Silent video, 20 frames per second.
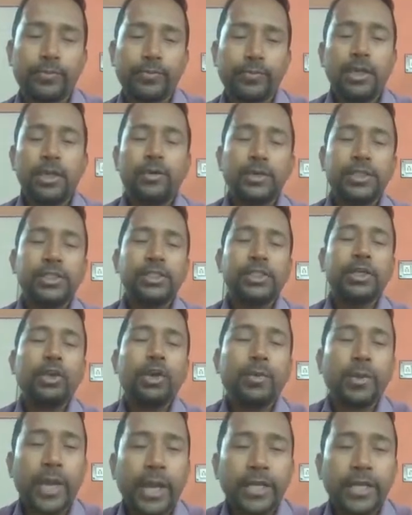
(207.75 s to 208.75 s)
Now instead
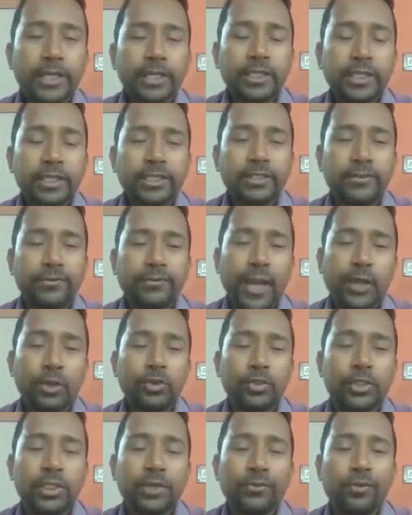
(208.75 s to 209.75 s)
of writing these
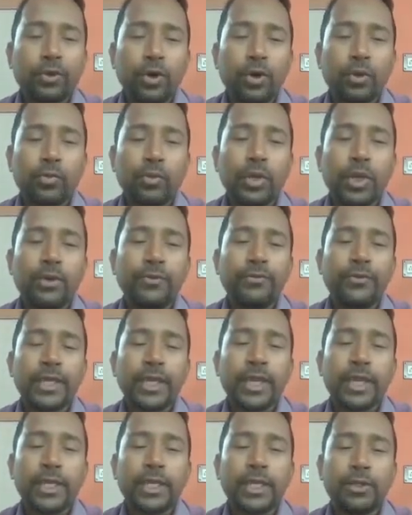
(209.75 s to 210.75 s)
values in the formula, we
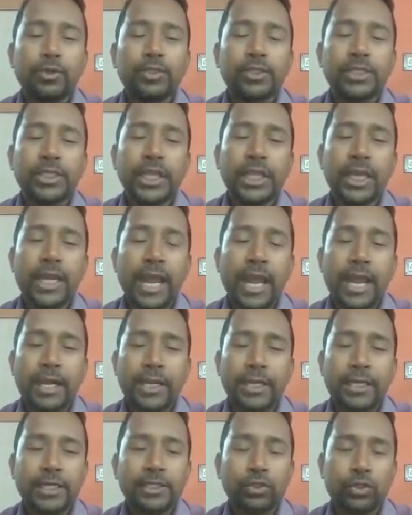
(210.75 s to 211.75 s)
can use cell
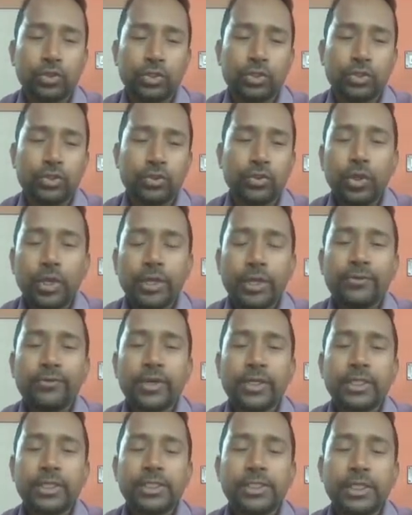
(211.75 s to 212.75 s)
address also to
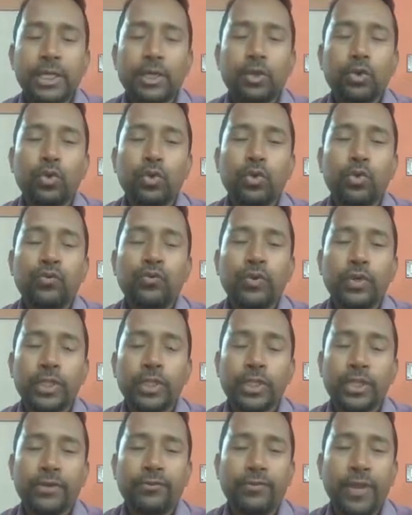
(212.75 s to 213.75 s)
refer the cell to look for
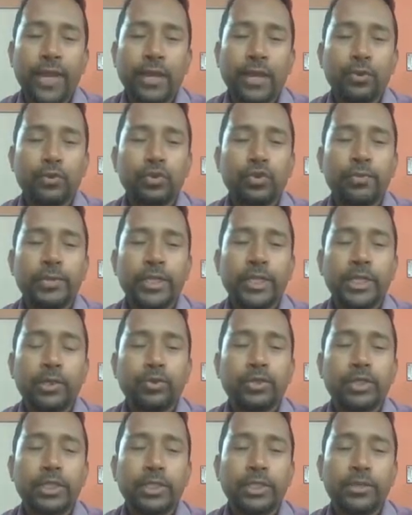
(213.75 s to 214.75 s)
their values to be
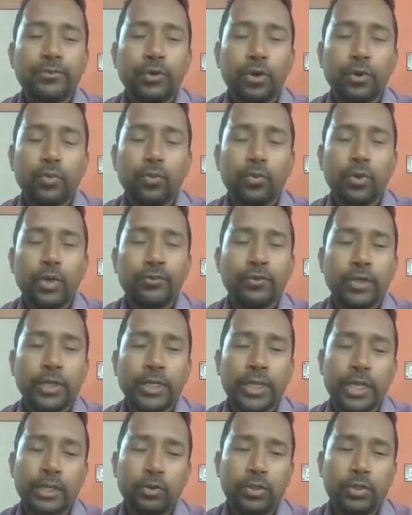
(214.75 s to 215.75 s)
used in the formula for
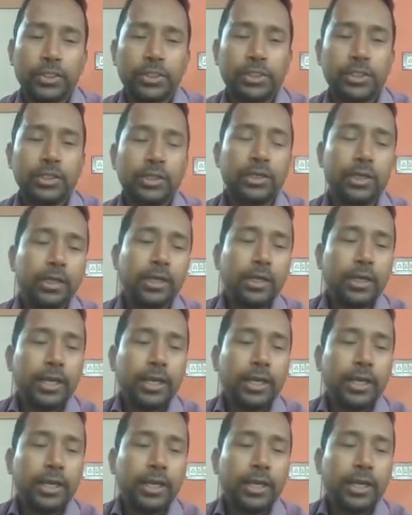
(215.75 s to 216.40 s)
calculation.